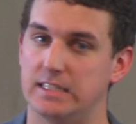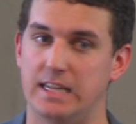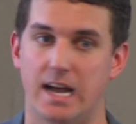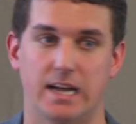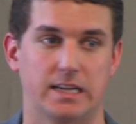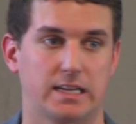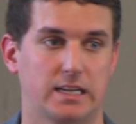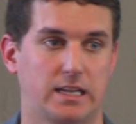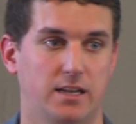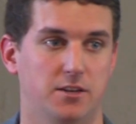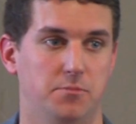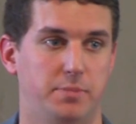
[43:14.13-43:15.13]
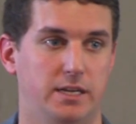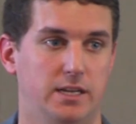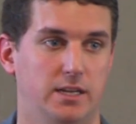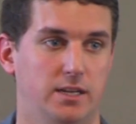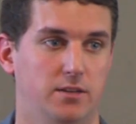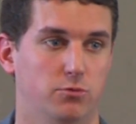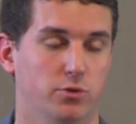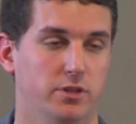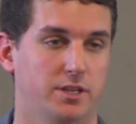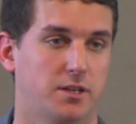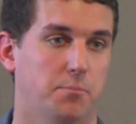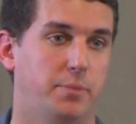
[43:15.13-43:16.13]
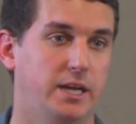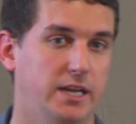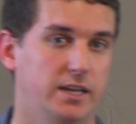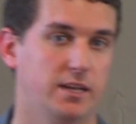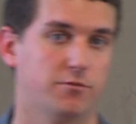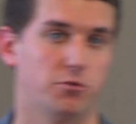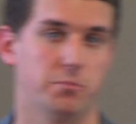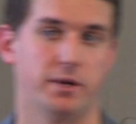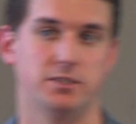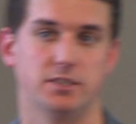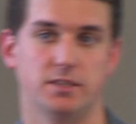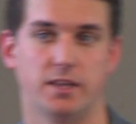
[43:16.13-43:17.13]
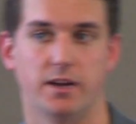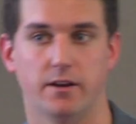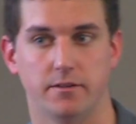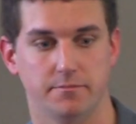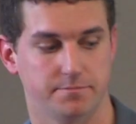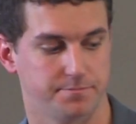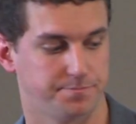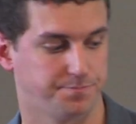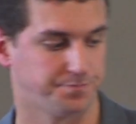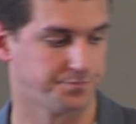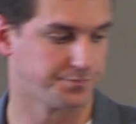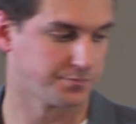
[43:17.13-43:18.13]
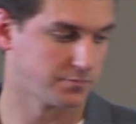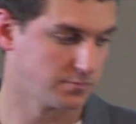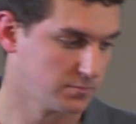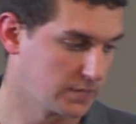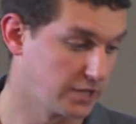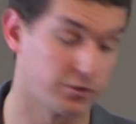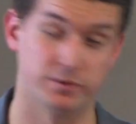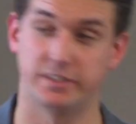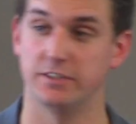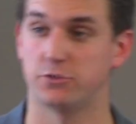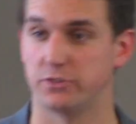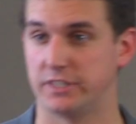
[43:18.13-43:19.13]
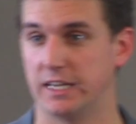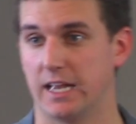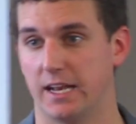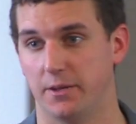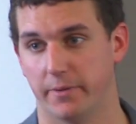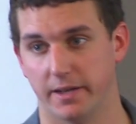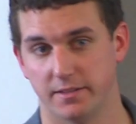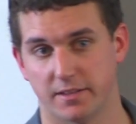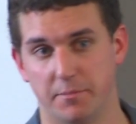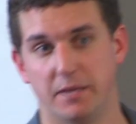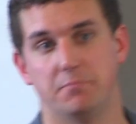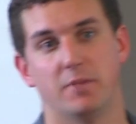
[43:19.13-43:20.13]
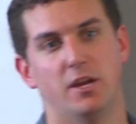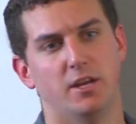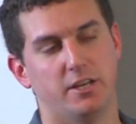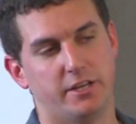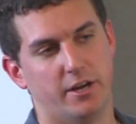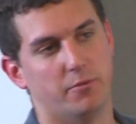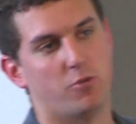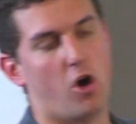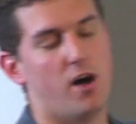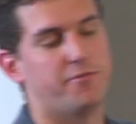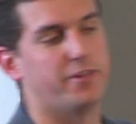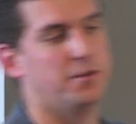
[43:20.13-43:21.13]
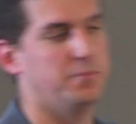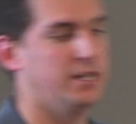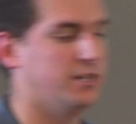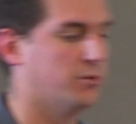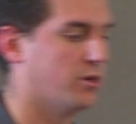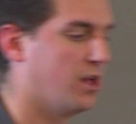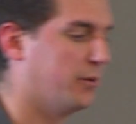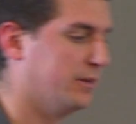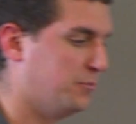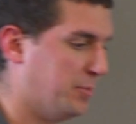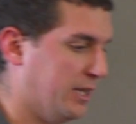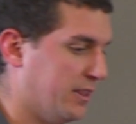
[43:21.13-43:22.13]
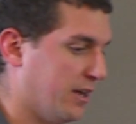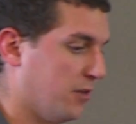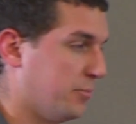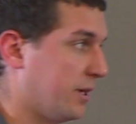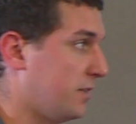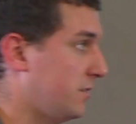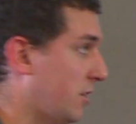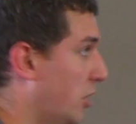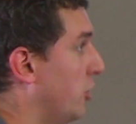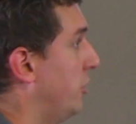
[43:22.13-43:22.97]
Not going to be really competing for budget there. So it's interesting anyways. I mean, you know, offline media will always be there, but